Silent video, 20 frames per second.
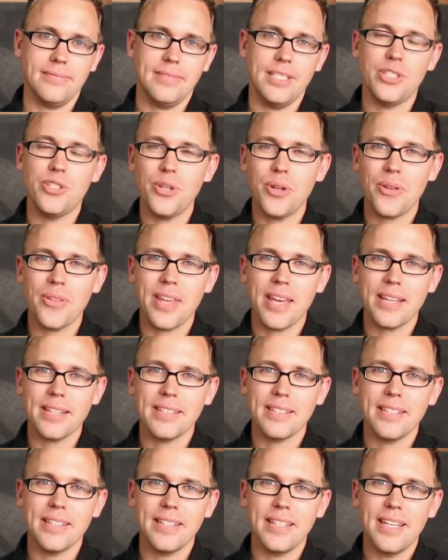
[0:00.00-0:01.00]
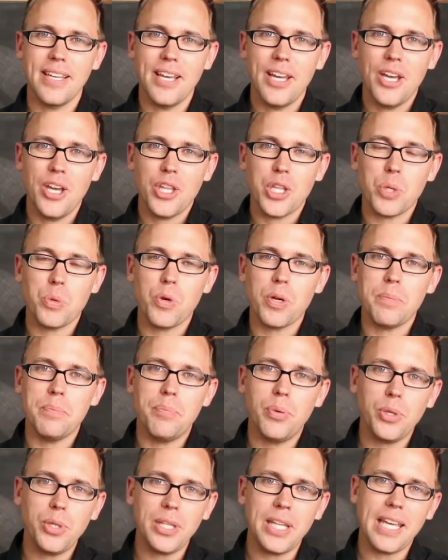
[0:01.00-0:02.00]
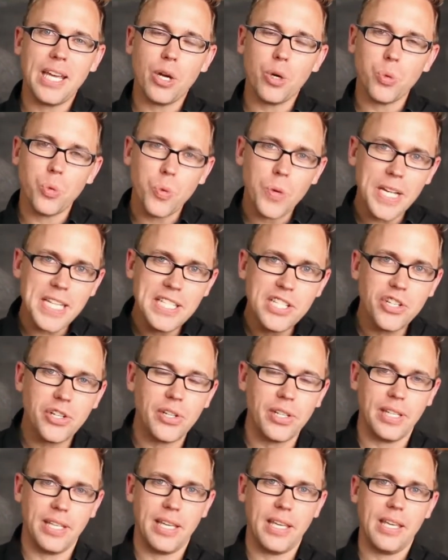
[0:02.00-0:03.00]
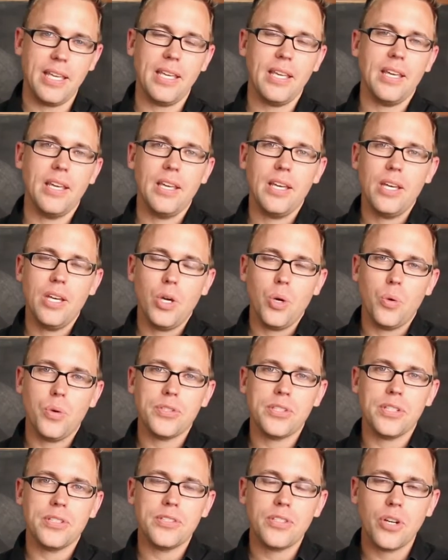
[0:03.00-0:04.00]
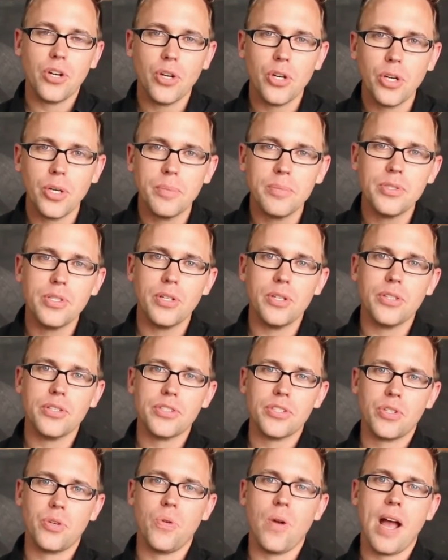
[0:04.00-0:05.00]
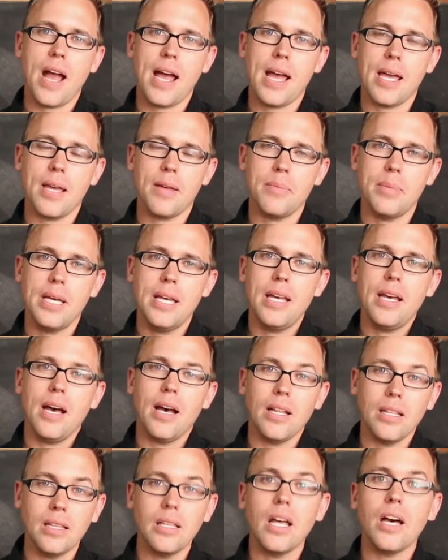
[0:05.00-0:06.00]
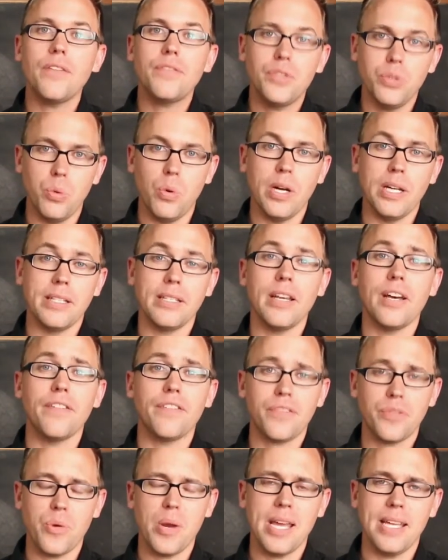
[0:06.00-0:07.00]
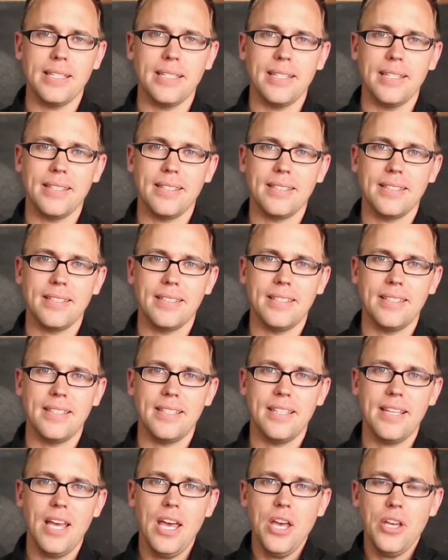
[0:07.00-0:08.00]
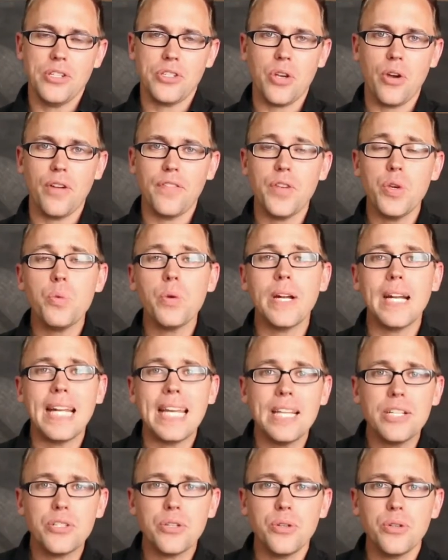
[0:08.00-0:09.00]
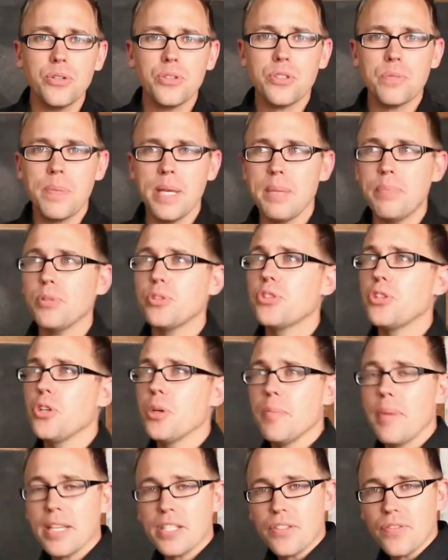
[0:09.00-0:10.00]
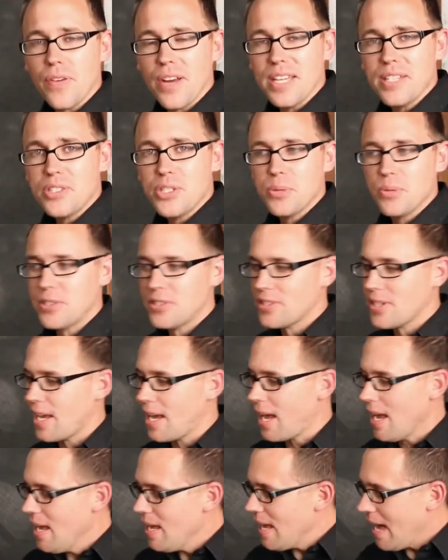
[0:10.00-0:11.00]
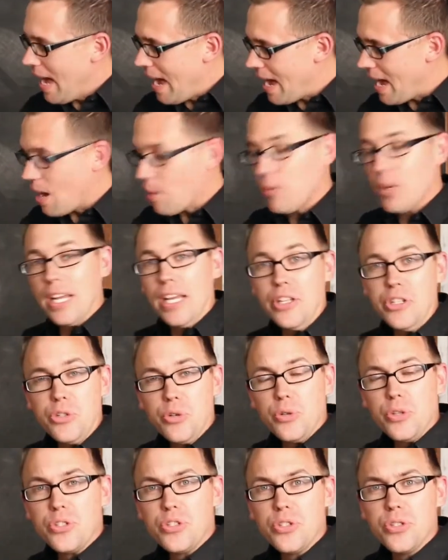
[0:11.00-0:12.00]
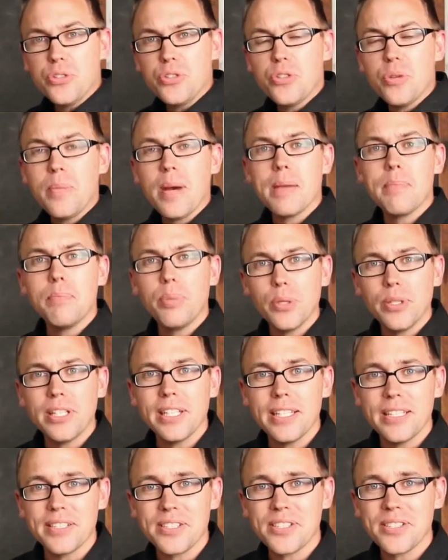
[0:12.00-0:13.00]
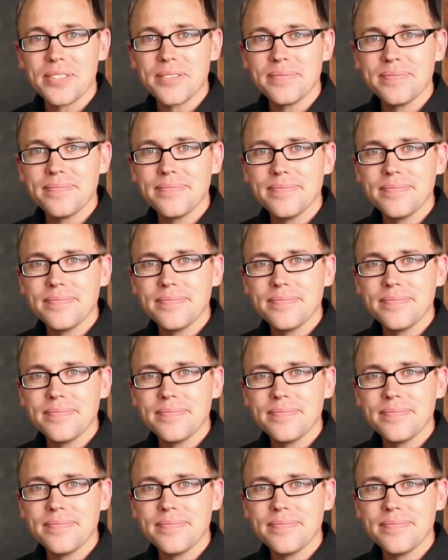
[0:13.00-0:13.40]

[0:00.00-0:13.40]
Did you know that? The word bully originally was a term to describe a loved one, a friend. So if you wanted to introduce people to your best friends, you would say, hey, I want to introduce you to my bullies.